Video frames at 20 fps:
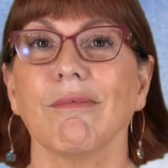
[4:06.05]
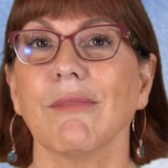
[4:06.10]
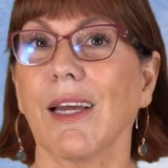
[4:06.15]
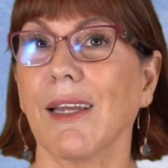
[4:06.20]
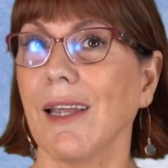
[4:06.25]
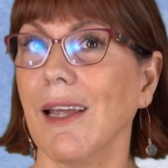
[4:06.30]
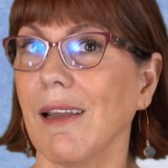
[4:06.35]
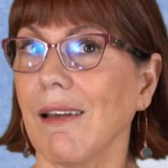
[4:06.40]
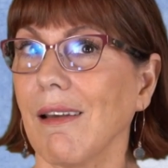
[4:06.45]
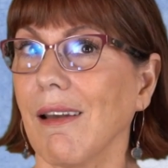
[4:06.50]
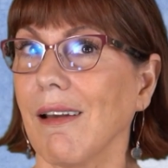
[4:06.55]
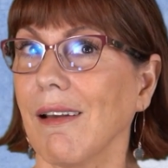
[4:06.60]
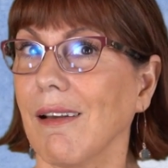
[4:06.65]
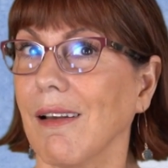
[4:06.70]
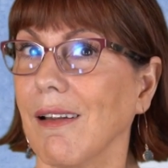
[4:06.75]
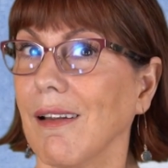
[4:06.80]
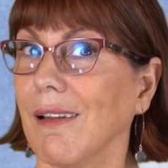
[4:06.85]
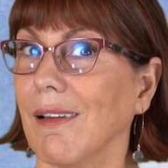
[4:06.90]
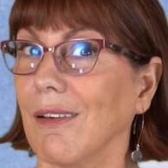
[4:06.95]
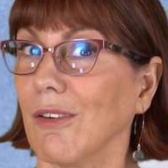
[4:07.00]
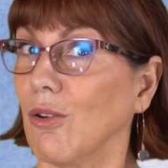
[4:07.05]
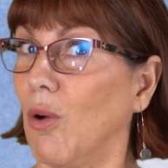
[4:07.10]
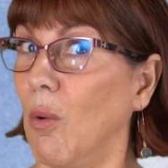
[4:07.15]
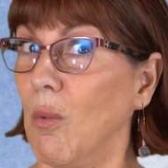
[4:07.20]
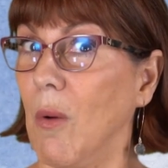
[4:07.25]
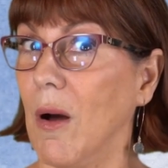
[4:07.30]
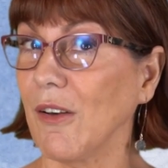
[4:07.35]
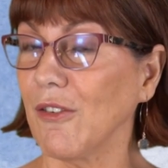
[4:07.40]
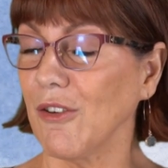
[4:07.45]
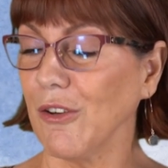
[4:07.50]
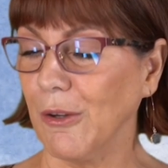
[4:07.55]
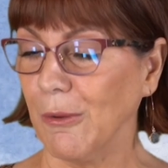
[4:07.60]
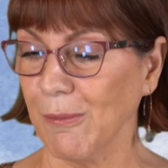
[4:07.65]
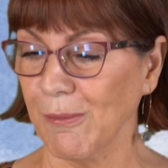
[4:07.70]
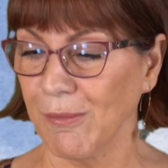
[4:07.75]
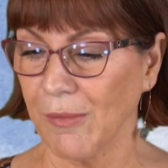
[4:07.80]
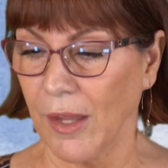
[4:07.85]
Again, don't want to.